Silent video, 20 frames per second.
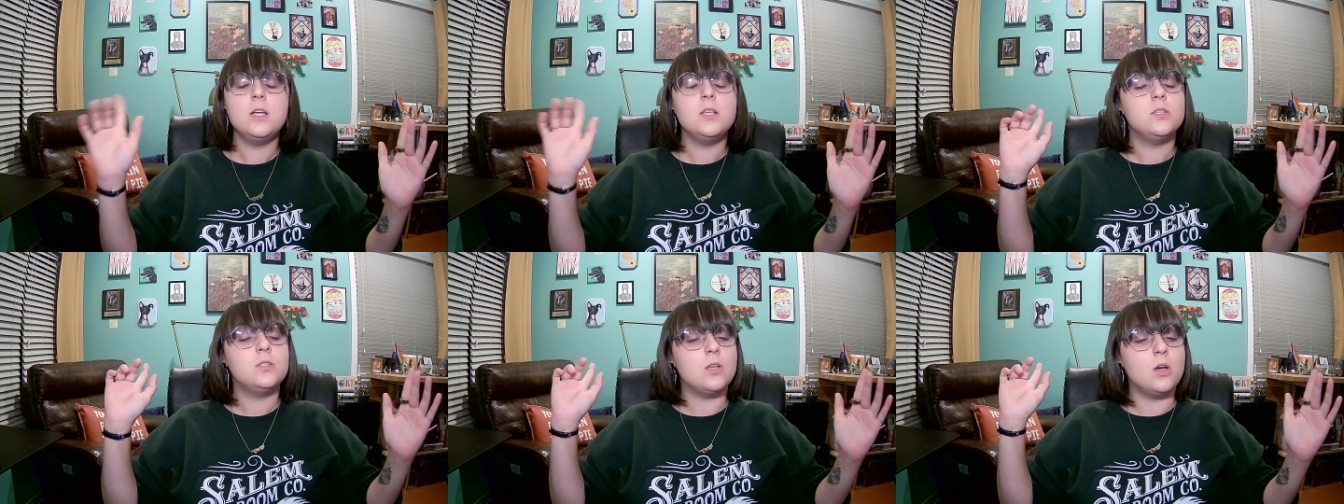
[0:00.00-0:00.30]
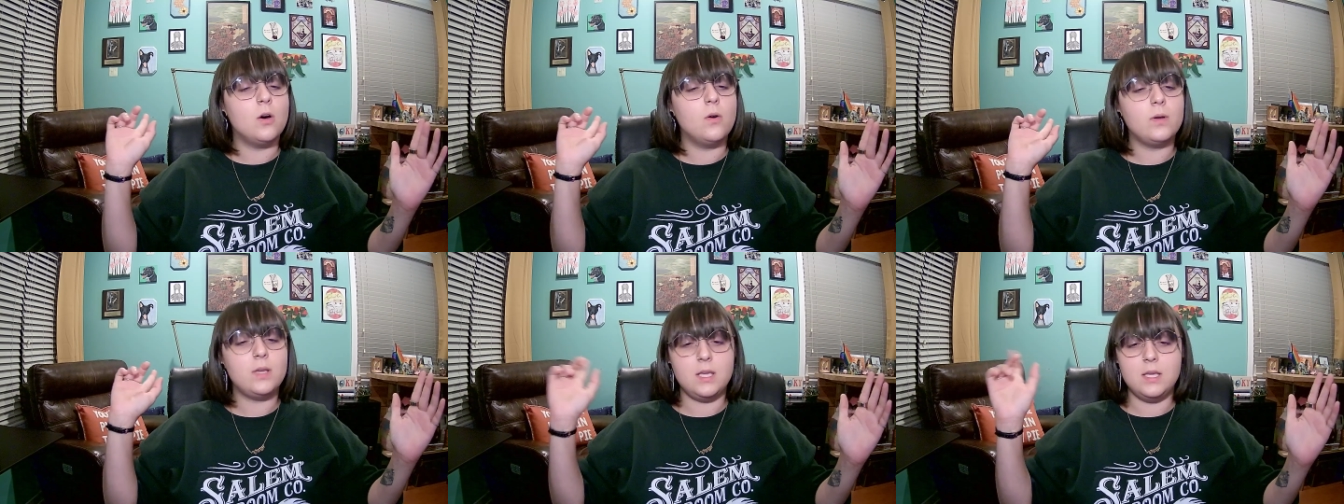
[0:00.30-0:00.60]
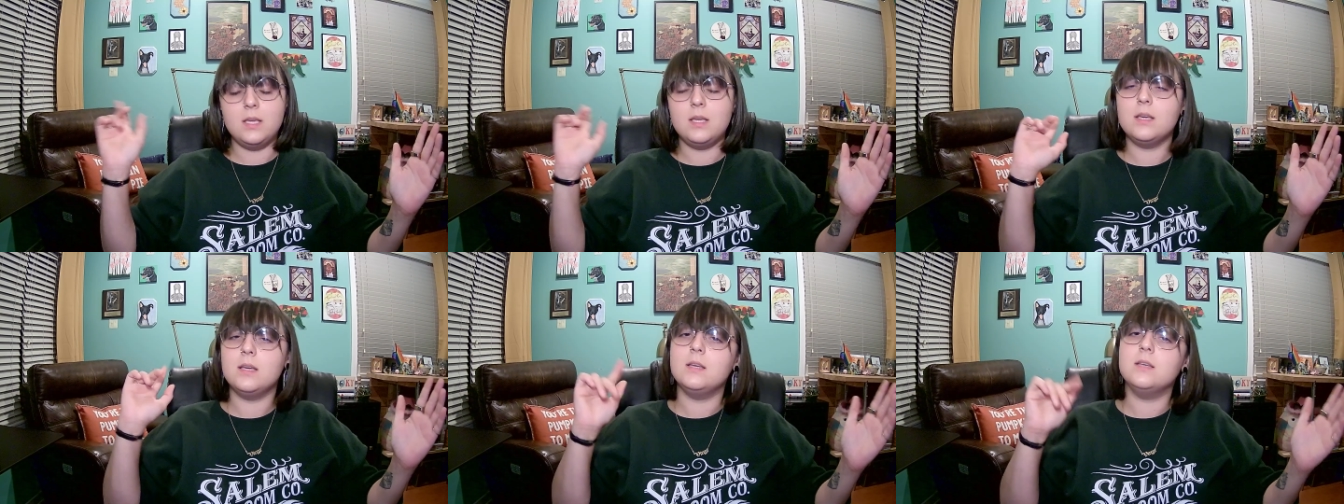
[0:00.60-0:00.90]
so
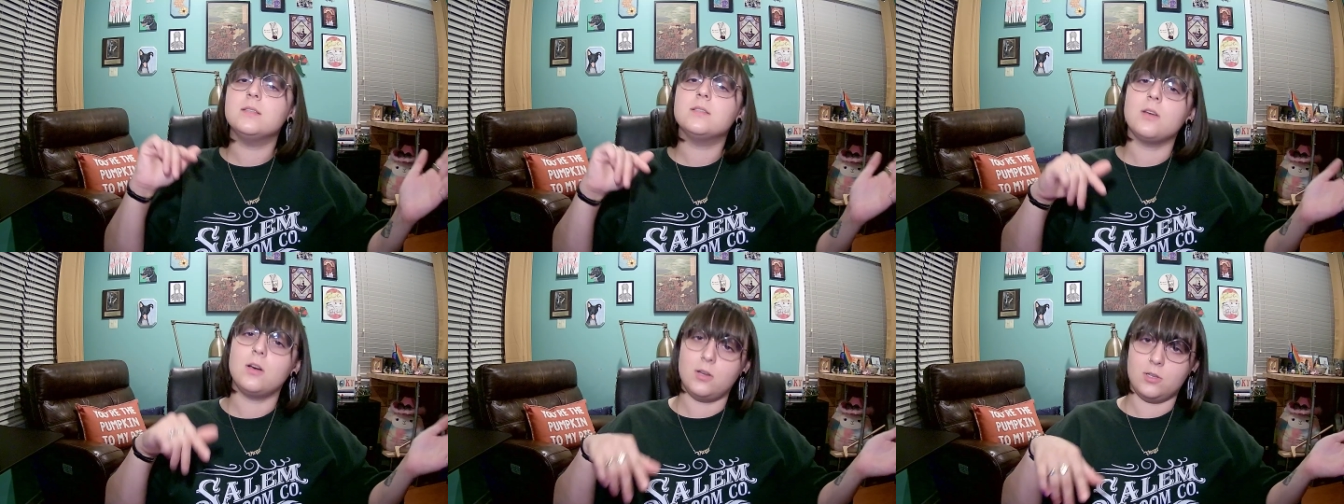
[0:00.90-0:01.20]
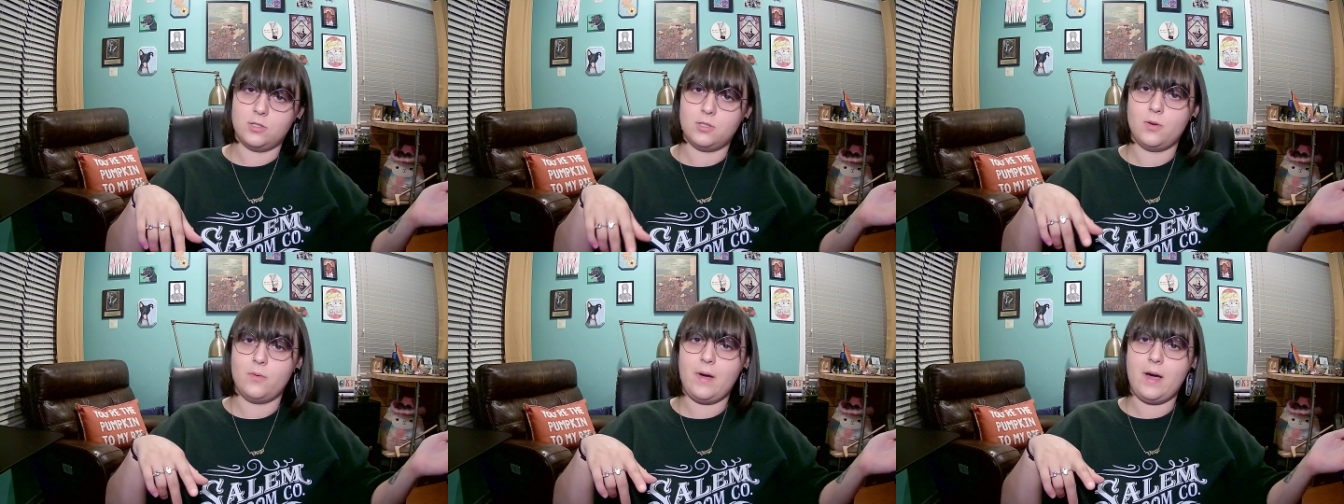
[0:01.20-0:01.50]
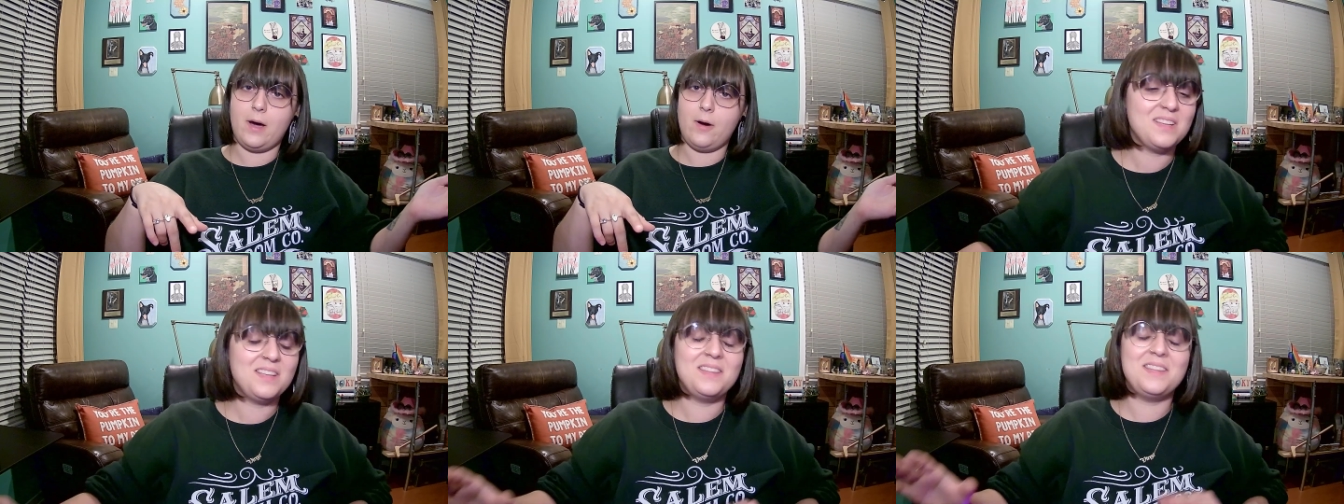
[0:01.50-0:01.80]
he is also
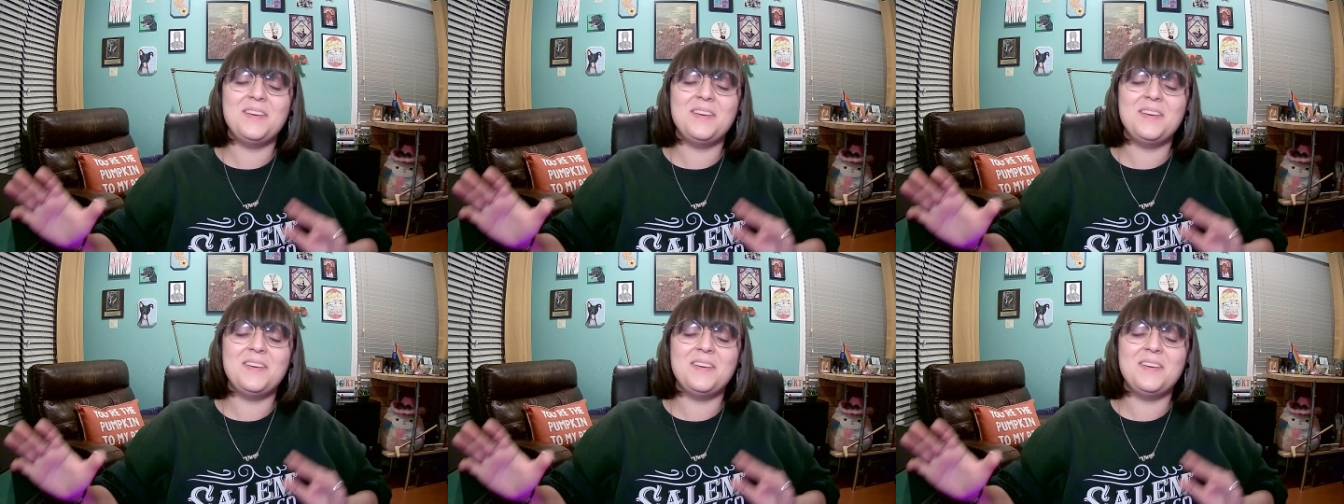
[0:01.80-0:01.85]
out.